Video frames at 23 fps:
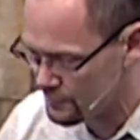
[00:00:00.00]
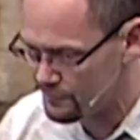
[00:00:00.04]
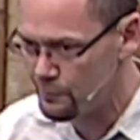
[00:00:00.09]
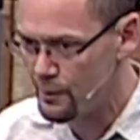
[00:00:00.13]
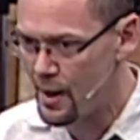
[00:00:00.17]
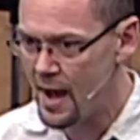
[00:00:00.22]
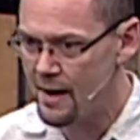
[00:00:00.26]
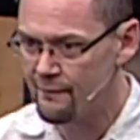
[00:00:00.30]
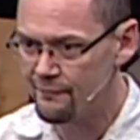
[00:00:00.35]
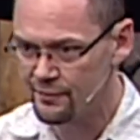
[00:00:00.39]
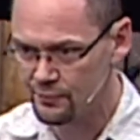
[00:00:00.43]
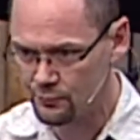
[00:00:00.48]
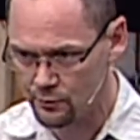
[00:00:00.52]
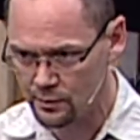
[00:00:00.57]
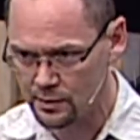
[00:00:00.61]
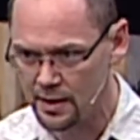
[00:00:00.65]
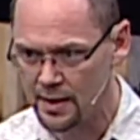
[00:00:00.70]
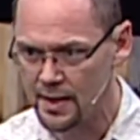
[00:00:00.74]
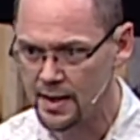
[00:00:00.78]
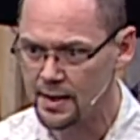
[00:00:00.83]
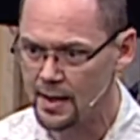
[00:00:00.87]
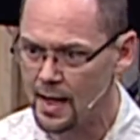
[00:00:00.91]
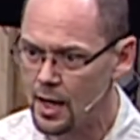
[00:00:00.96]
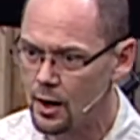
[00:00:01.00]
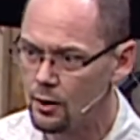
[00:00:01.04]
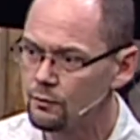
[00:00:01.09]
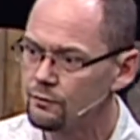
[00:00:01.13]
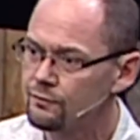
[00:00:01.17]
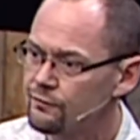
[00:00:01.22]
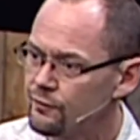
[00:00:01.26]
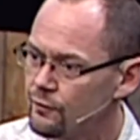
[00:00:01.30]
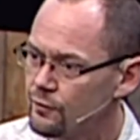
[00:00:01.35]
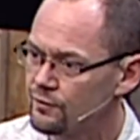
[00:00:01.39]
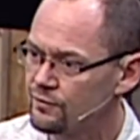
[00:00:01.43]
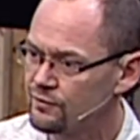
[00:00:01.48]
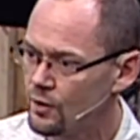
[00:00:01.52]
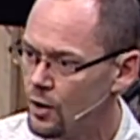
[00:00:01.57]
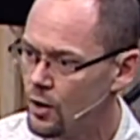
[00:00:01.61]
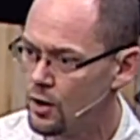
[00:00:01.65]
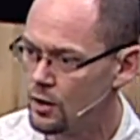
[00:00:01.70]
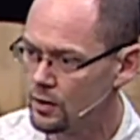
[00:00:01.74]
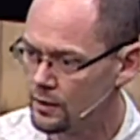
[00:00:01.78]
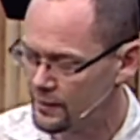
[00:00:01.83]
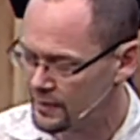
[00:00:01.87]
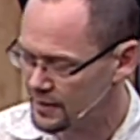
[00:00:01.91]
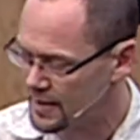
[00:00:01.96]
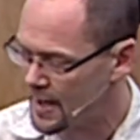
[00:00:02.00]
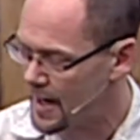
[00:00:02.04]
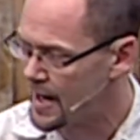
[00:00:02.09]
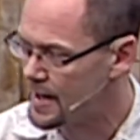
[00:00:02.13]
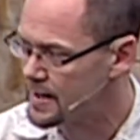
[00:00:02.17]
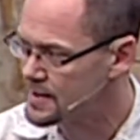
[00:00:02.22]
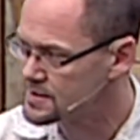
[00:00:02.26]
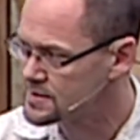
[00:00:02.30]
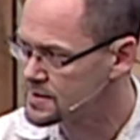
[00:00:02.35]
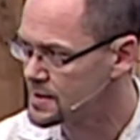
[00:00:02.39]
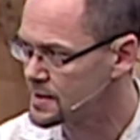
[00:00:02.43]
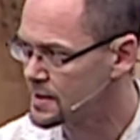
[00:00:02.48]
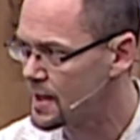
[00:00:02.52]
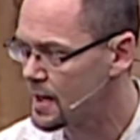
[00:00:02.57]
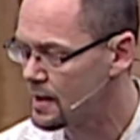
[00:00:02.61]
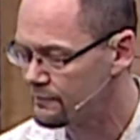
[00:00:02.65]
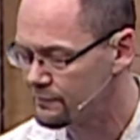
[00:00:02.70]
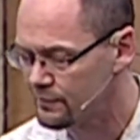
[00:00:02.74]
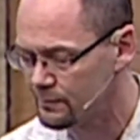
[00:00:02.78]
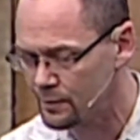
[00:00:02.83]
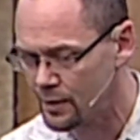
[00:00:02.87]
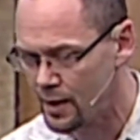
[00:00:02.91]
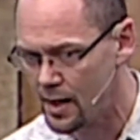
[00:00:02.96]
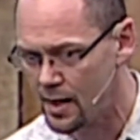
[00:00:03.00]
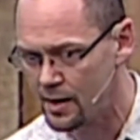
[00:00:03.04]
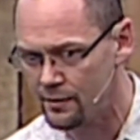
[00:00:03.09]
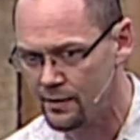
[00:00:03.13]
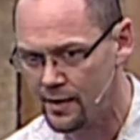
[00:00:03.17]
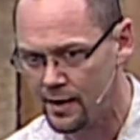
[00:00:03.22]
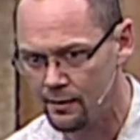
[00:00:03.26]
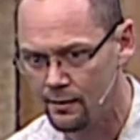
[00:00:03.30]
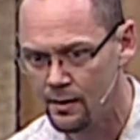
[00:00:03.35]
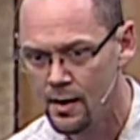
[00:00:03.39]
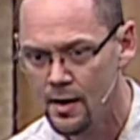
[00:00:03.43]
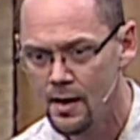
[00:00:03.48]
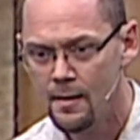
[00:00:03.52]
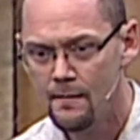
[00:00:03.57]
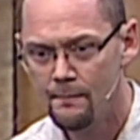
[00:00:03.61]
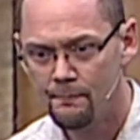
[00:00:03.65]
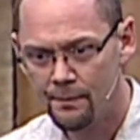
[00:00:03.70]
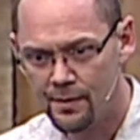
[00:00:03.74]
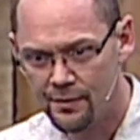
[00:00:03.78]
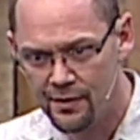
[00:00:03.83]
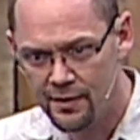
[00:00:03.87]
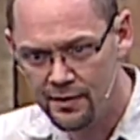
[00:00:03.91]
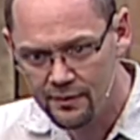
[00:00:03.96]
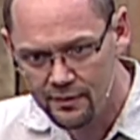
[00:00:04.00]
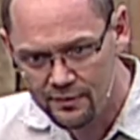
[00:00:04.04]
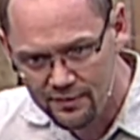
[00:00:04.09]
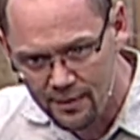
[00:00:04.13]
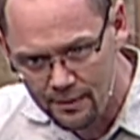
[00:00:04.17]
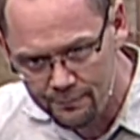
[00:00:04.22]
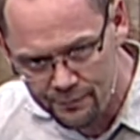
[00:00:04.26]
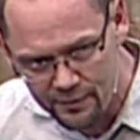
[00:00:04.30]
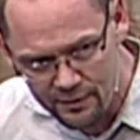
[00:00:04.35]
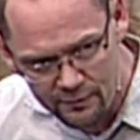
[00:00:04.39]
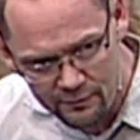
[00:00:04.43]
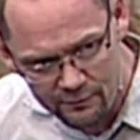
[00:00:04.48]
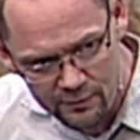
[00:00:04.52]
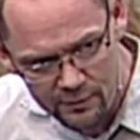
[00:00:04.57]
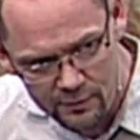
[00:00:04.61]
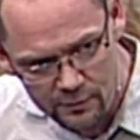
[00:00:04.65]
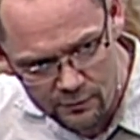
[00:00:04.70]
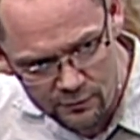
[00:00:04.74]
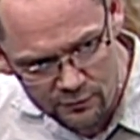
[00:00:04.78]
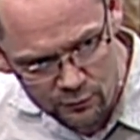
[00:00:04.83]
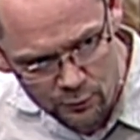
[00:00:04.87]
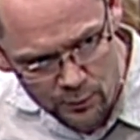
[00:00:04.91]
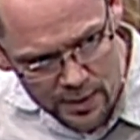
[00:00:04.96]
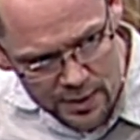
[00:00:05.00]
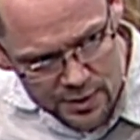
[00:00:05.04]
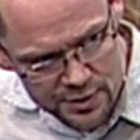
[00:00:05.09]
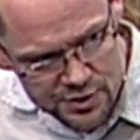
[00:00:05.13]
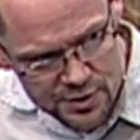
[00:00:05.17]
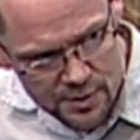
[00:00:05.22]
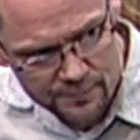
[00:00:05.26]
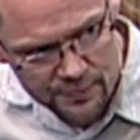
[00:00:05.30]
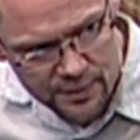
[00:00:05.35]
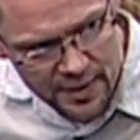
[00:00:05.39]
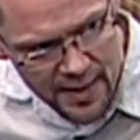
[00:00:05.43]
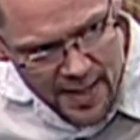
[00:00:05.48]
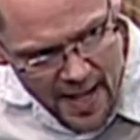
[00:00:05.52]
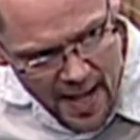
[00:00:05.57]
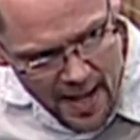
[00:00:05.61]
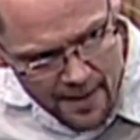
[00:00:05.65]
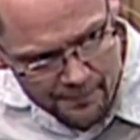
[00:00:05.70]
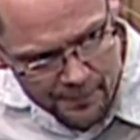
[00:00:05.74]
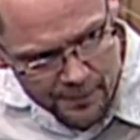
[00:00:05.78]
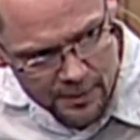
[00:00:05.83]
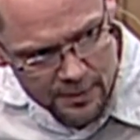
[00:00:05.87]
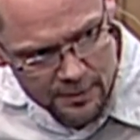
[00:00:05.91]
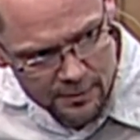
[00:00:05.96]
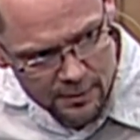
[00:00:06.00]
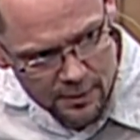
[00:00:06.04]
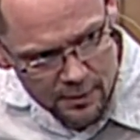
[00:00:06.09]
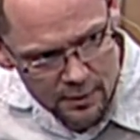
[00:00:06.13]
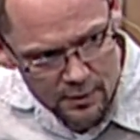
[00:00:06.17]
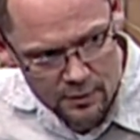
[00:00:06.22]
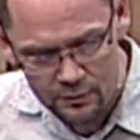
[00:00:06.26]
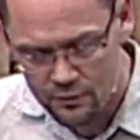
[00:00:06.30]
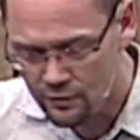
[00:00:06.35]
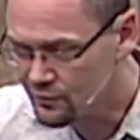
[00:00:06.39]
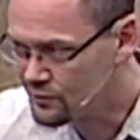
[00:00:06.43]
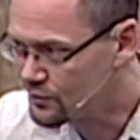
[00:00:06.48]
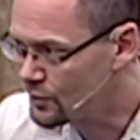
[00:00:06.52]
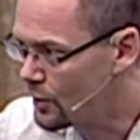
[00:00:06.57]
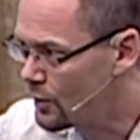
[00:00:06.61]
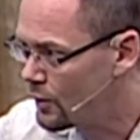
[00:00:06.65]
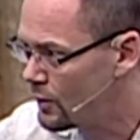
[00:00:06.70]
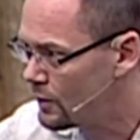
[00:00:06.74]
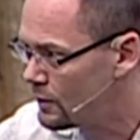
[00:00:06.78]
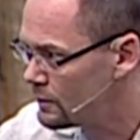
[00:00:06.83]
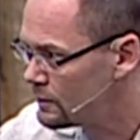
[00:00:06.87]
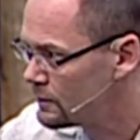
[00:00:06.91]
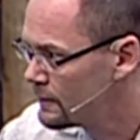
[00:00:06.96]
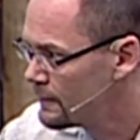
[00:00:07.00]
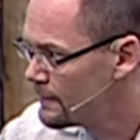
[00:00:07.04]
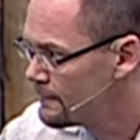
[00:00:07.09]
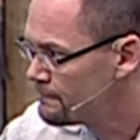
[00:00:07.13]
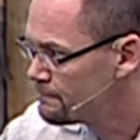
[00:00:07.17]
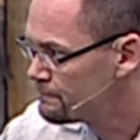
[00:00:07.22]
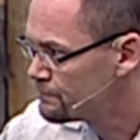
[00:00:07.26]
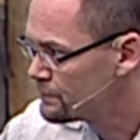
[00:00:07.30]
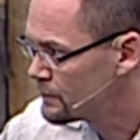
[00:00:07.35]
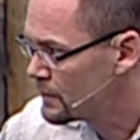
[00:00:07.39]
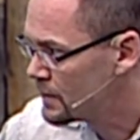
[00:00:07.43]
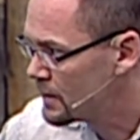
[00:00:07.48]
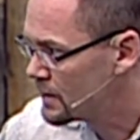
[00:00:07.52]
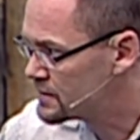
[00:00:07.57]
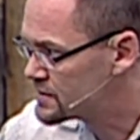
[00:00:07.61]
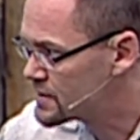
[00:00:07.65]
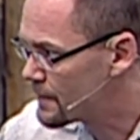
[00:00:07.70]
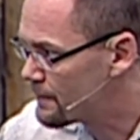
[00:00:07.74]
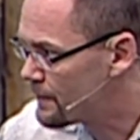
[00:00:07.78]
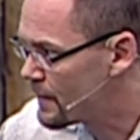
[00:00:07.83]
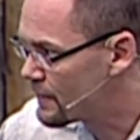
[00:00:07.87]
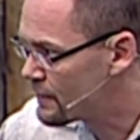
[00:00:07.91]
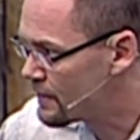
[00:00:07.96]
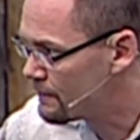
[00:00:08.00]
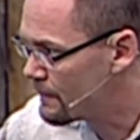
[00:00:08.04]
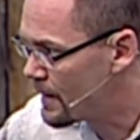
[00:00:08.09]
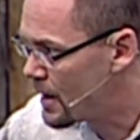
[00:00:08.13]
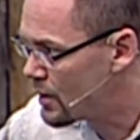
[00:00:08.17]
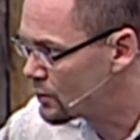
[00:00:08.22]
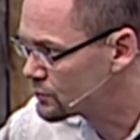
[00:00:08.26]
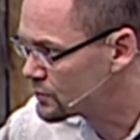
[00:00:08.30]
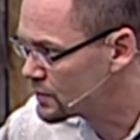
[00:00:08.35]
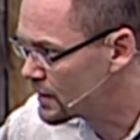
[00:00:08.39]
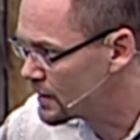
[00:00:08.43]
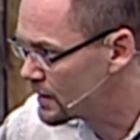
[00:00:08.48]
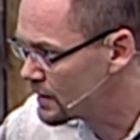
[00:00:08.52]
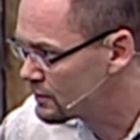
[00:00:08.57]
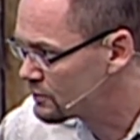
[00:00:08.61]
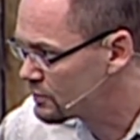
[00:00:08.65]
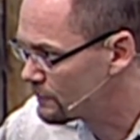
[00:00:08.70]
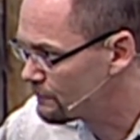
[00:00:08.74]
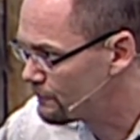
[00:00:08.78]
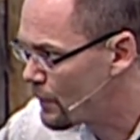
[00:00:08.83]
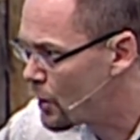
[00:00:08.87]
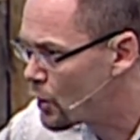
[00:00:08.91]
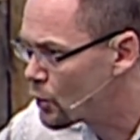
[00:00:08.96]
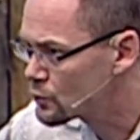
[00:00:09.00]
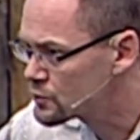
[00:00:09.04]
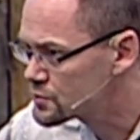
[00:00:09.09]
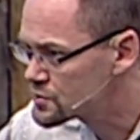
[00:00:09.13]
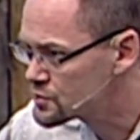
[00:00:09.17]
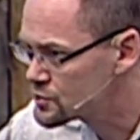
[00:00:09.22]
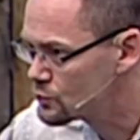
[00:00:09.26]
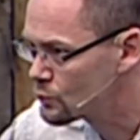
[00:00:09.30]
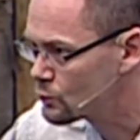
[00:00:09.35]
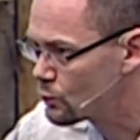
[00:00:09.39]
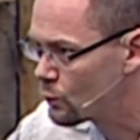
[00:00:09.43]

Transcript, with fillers: the prophets were laying out for Saul and the guidance that he got from God. That, but then something switched, something happened to Saul He's up on the mountain and he's supposed to